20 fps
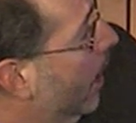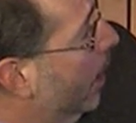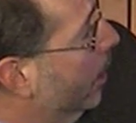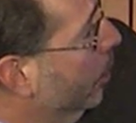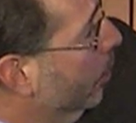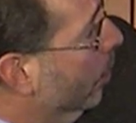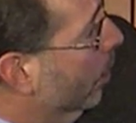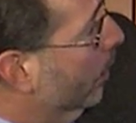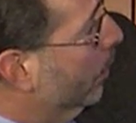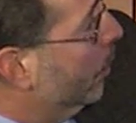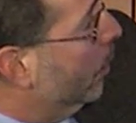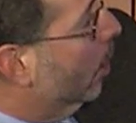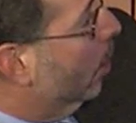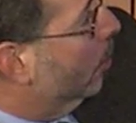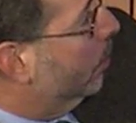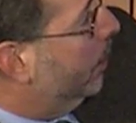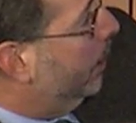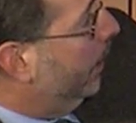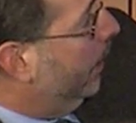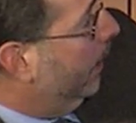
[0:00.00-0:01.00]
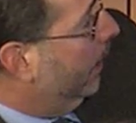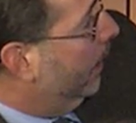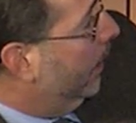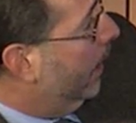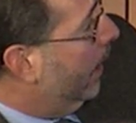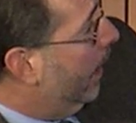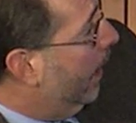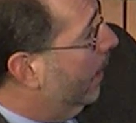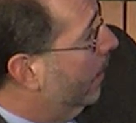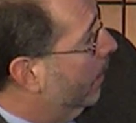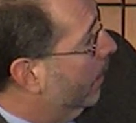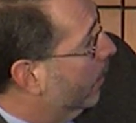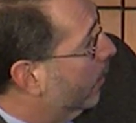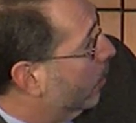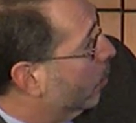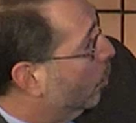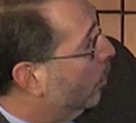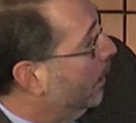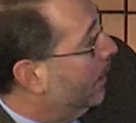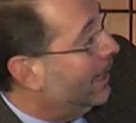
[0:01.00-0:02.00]
urine protein, and the
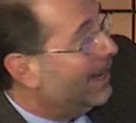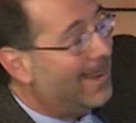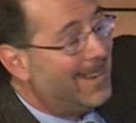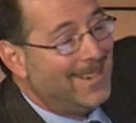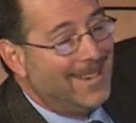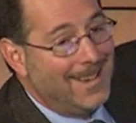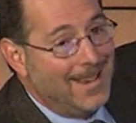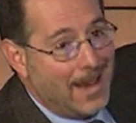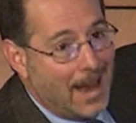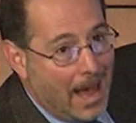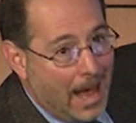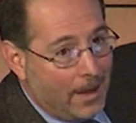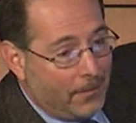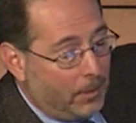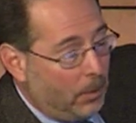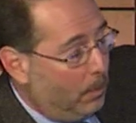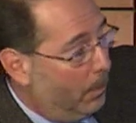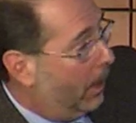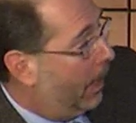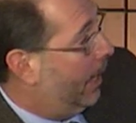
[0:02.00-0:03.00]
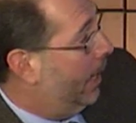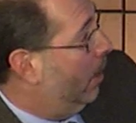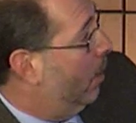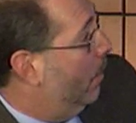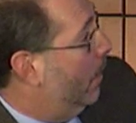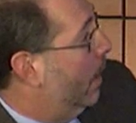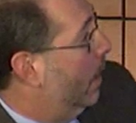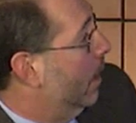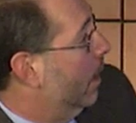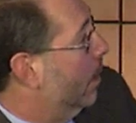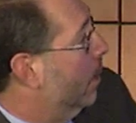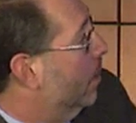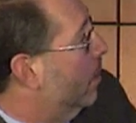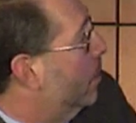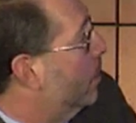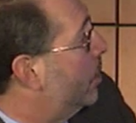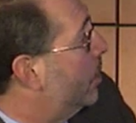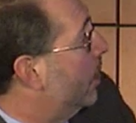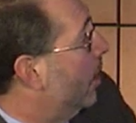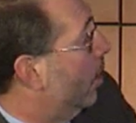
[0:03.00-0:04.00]
3 novel
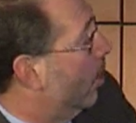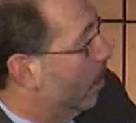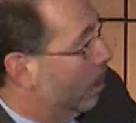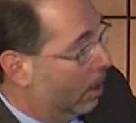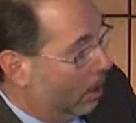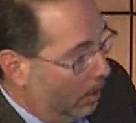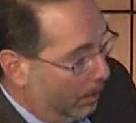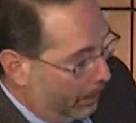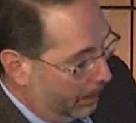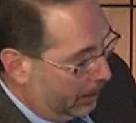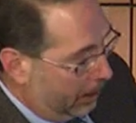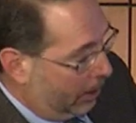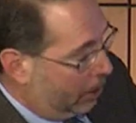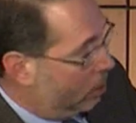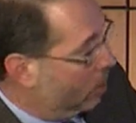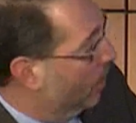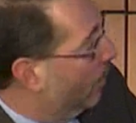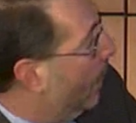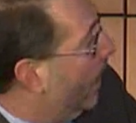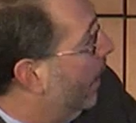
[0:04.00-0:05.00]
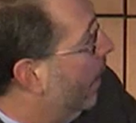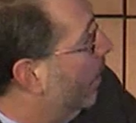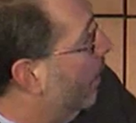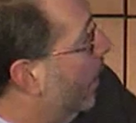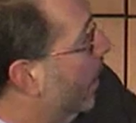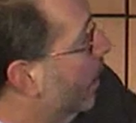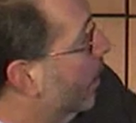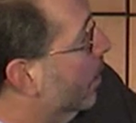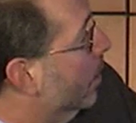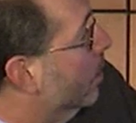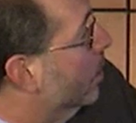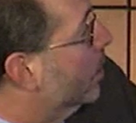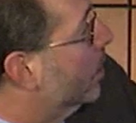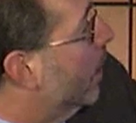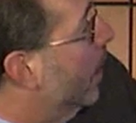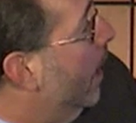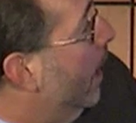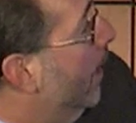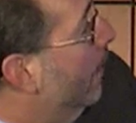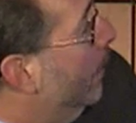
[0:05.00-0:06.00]
biomarkers, or potential biomarkers,
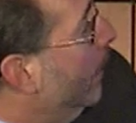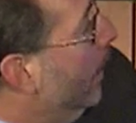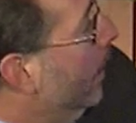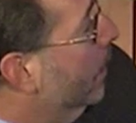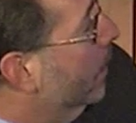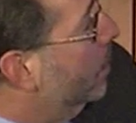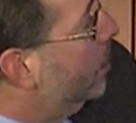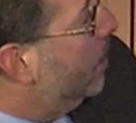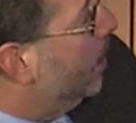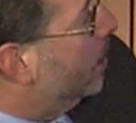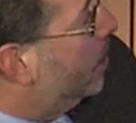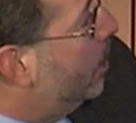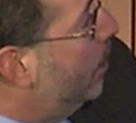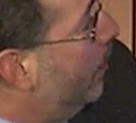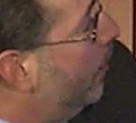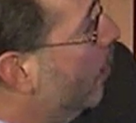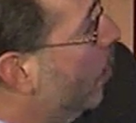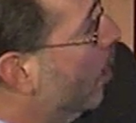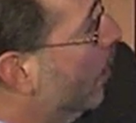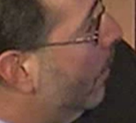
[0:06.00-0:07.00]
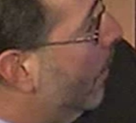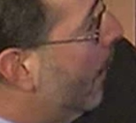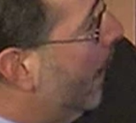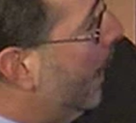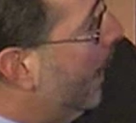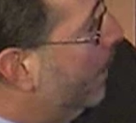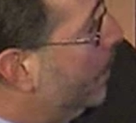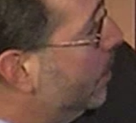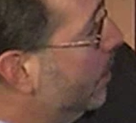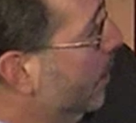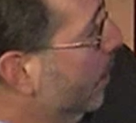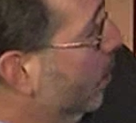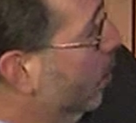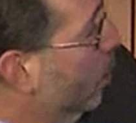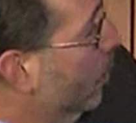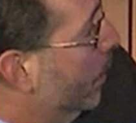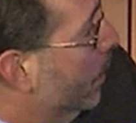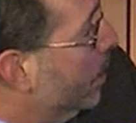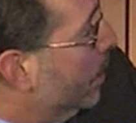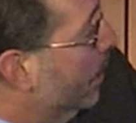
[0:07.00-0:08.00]
in 64 biopsied
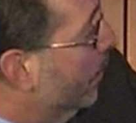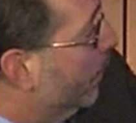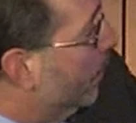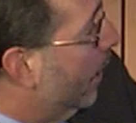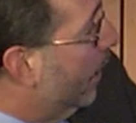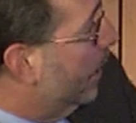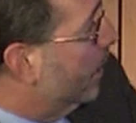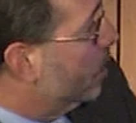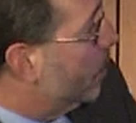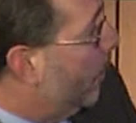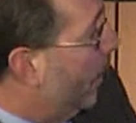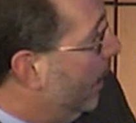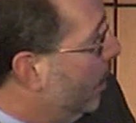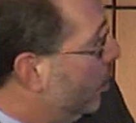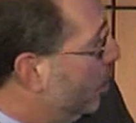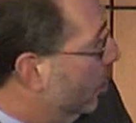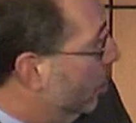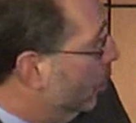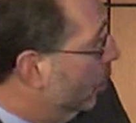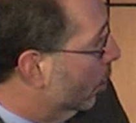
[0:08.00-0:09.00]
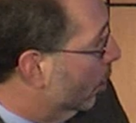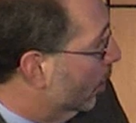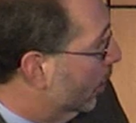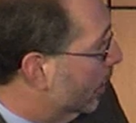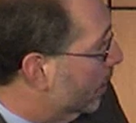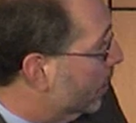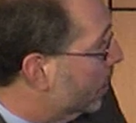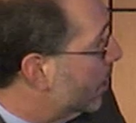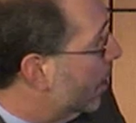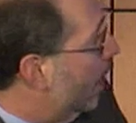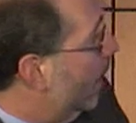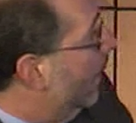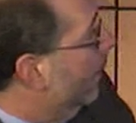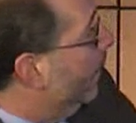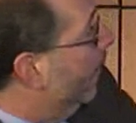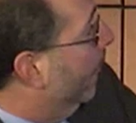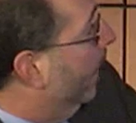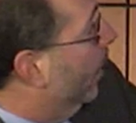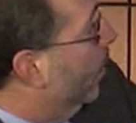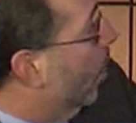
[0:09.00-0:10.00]
lupus nephritis patient urines.
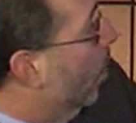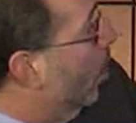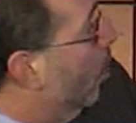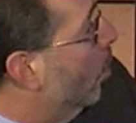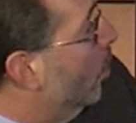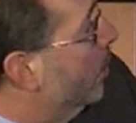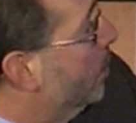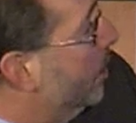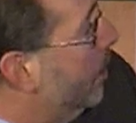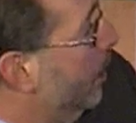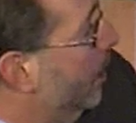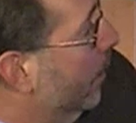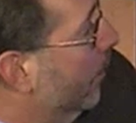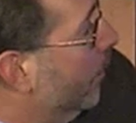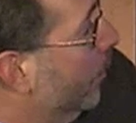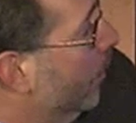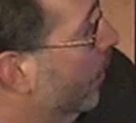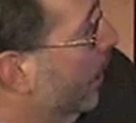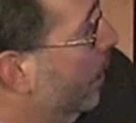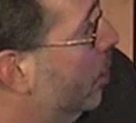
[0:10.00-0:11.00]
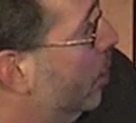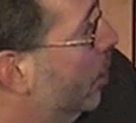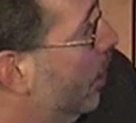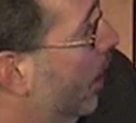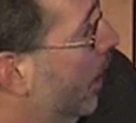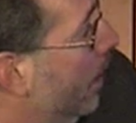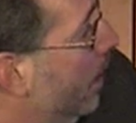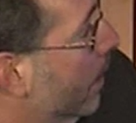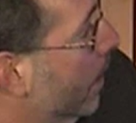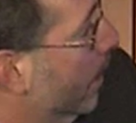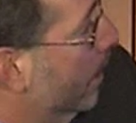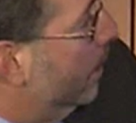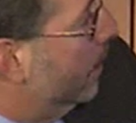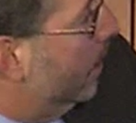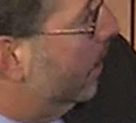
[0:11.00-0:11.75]
The goal was to differentiate none